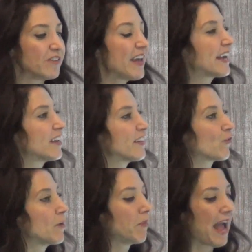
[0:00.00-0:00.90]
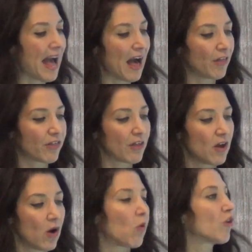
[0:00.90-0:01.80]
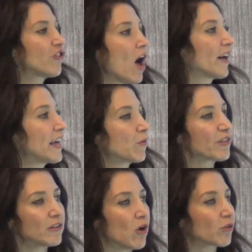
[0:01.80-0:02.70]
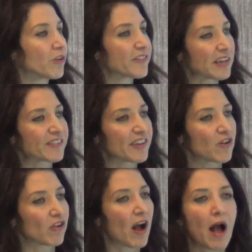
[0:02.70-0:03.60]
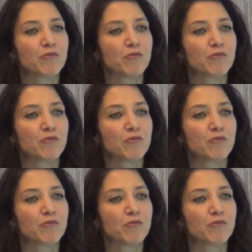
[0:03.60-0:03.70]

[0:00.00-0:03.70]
Take a different path, or talking with the locals, etc.